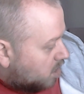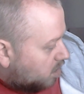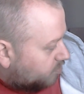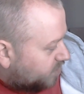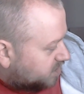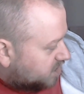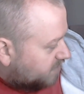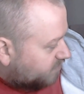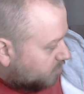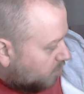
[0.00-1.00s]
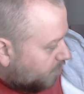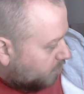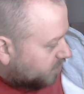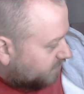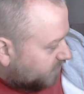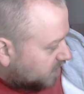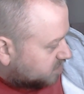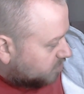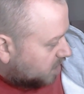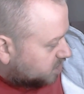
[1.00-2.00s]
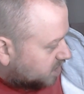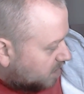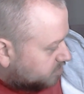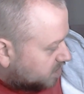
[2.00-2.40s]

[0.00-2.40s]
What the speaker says: On PC, for more popular flight simulation games,